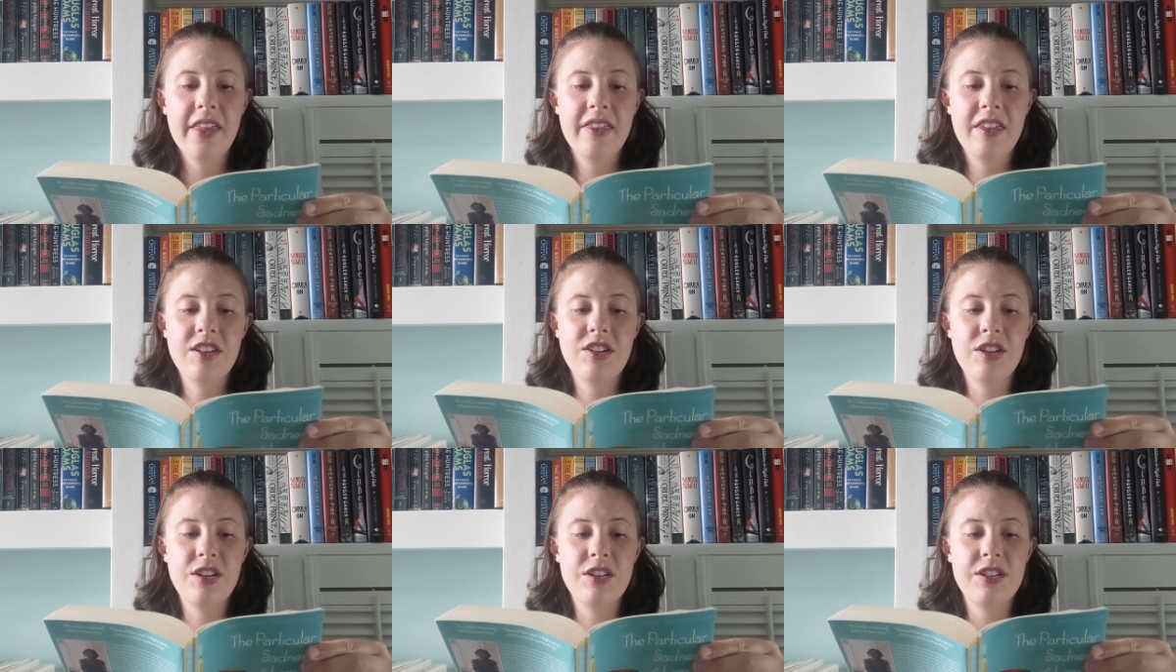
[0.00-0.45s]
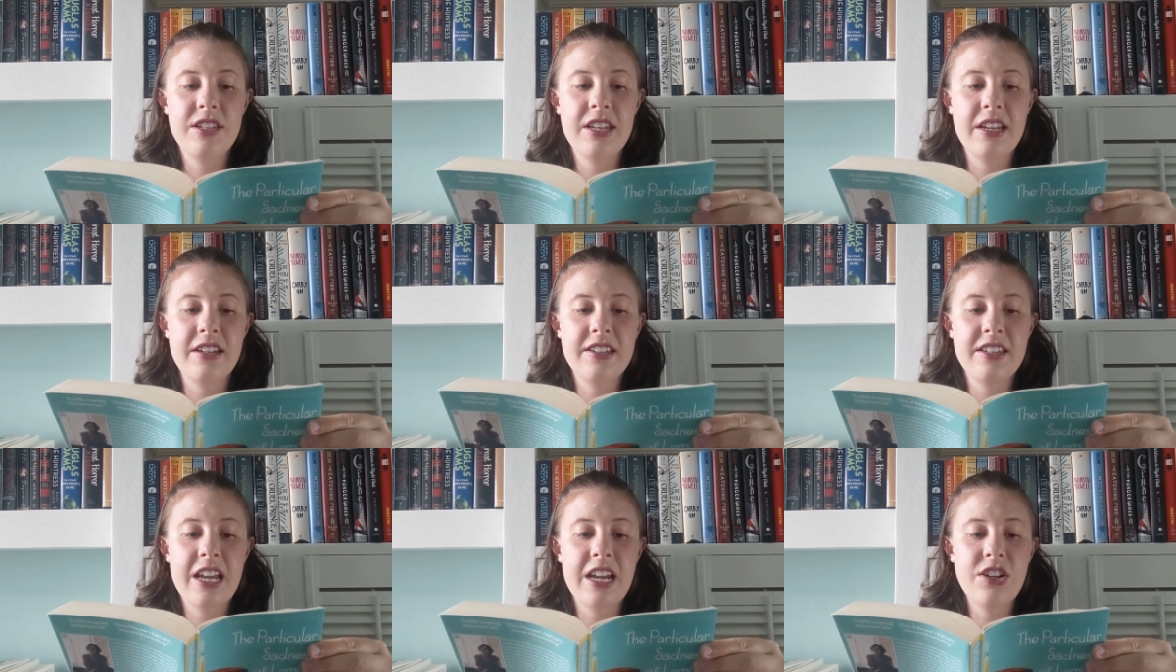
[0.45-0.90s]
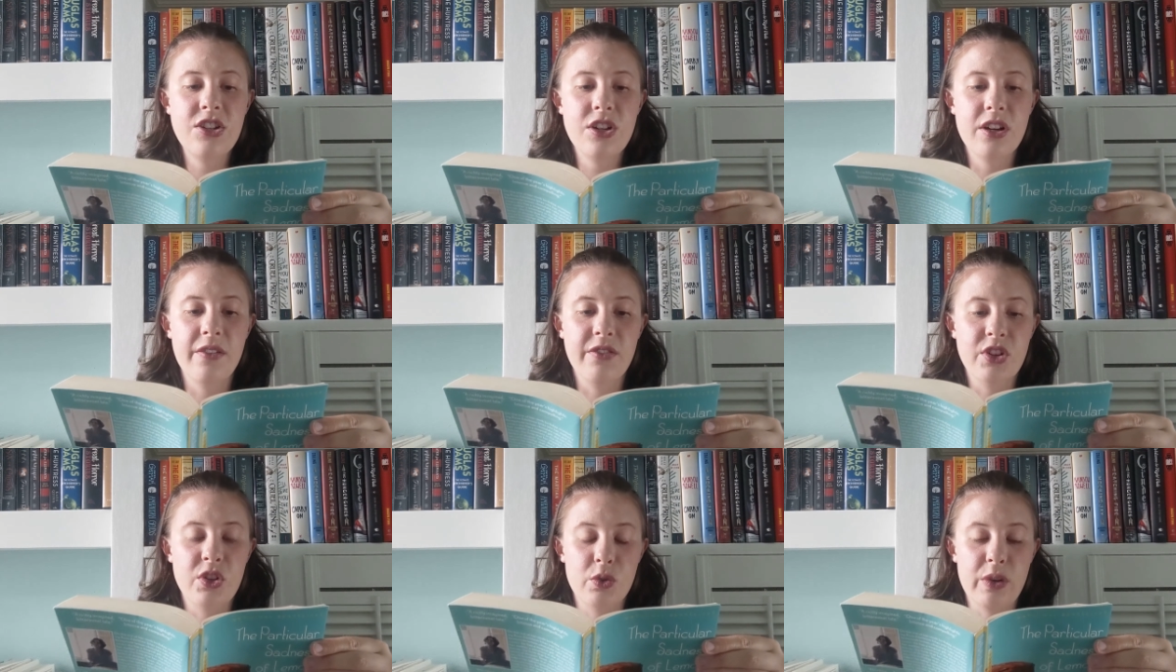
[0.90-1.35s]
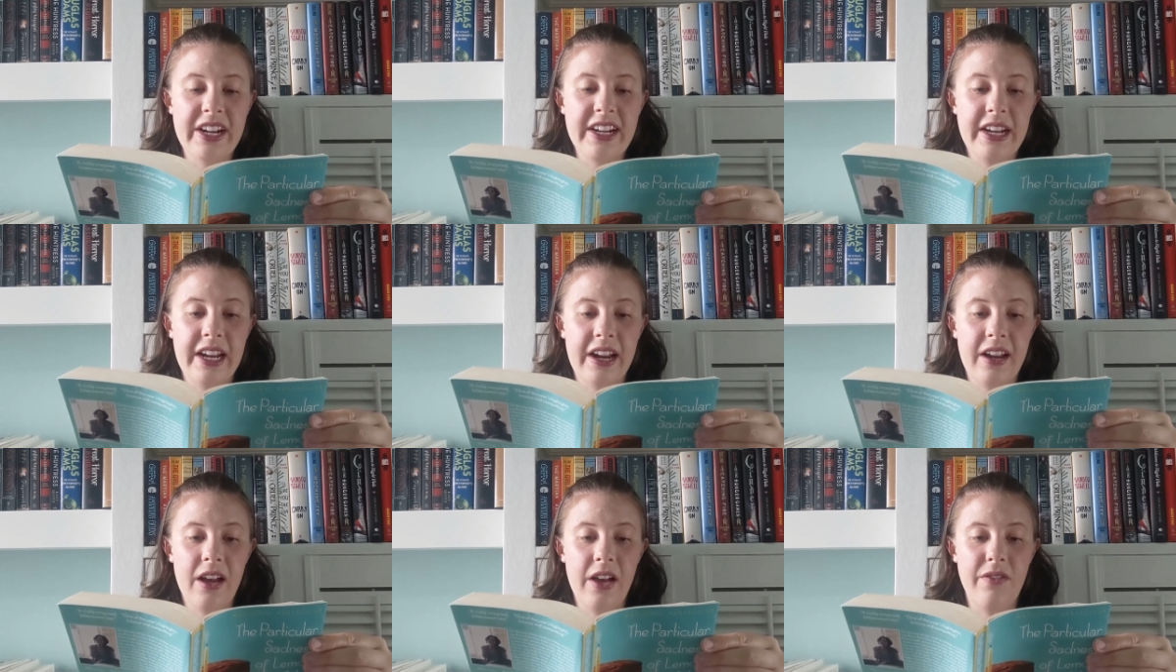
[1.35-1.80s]
the sensation of
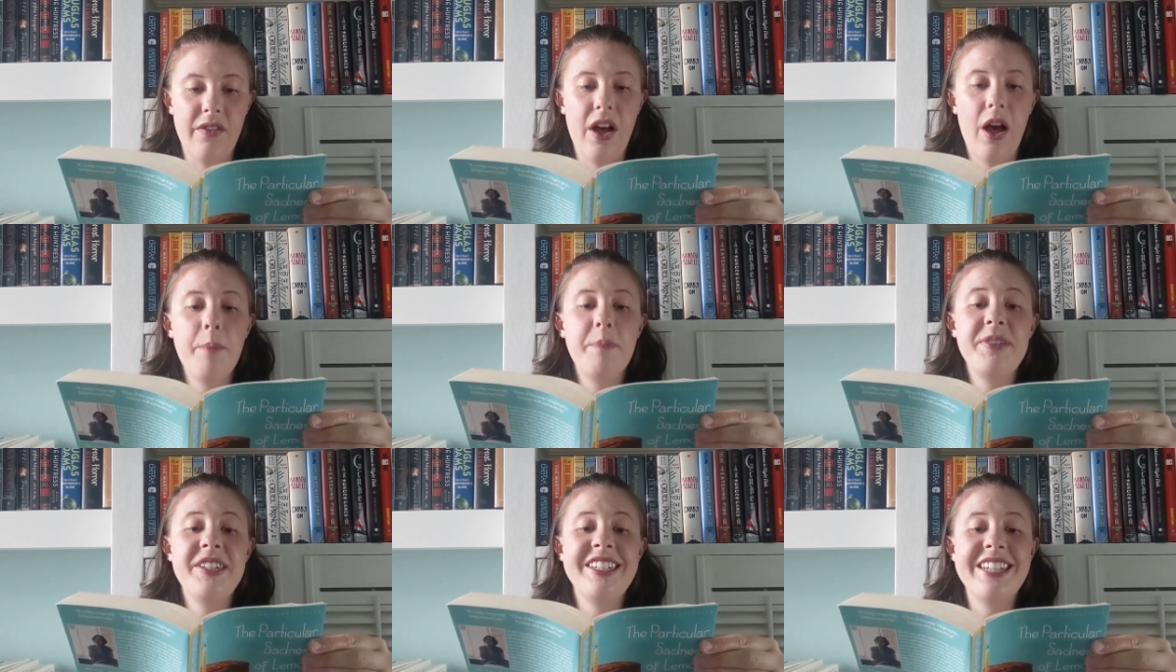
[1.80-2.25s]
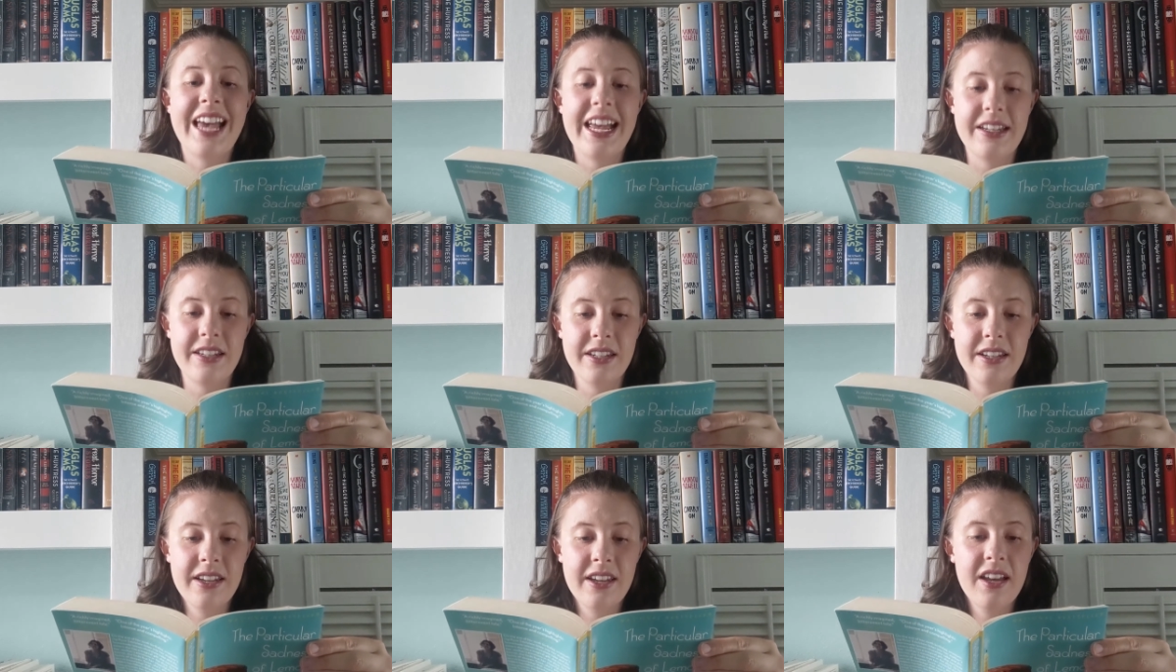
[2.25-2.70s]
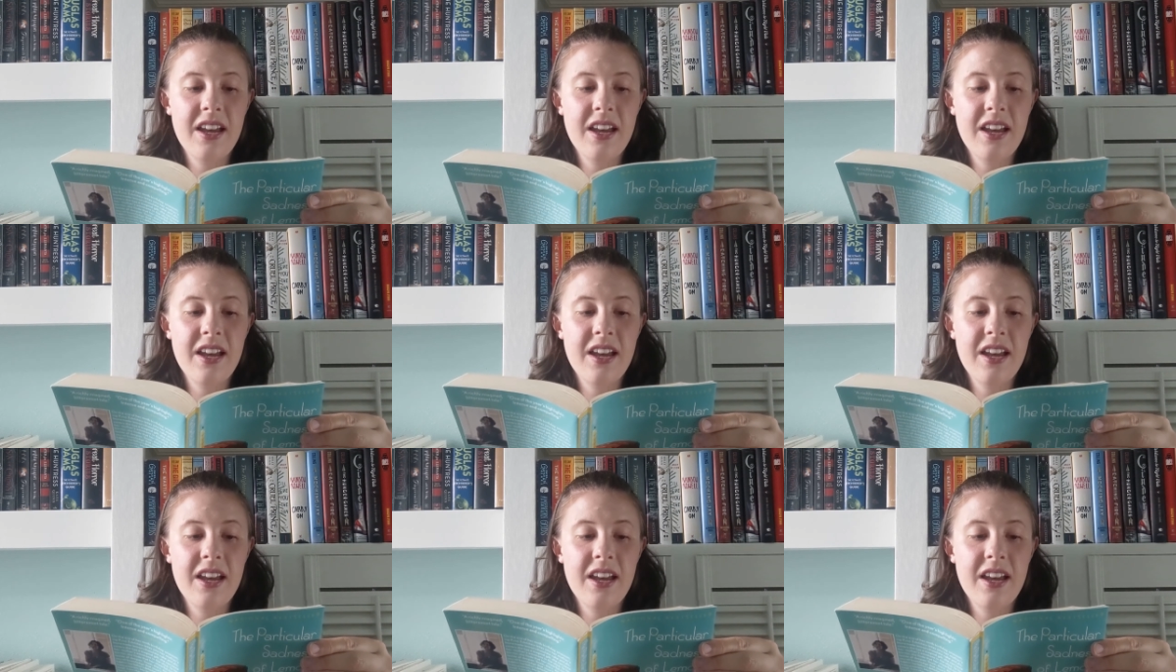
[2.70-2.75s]
shrinking, of upset,